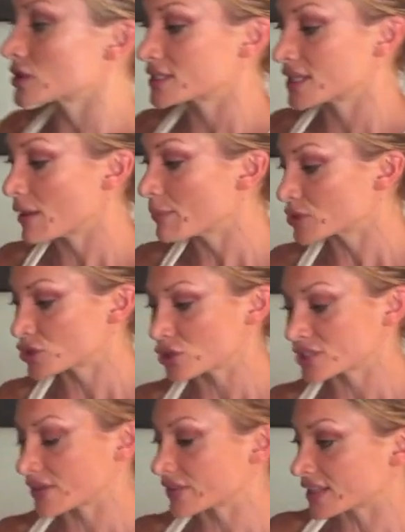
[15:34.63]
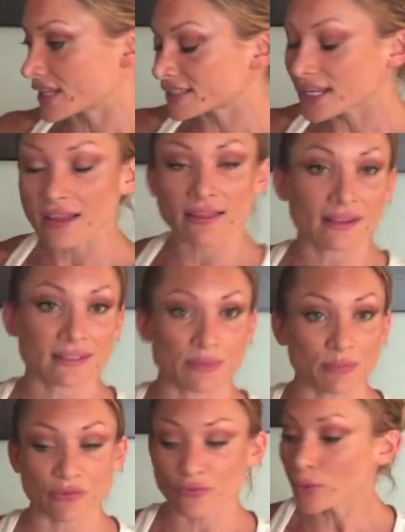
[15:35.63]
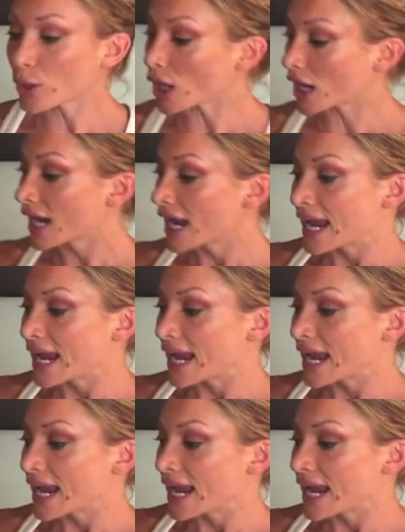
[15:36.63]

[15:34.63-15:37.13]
temperatures, everything like that, like I said before,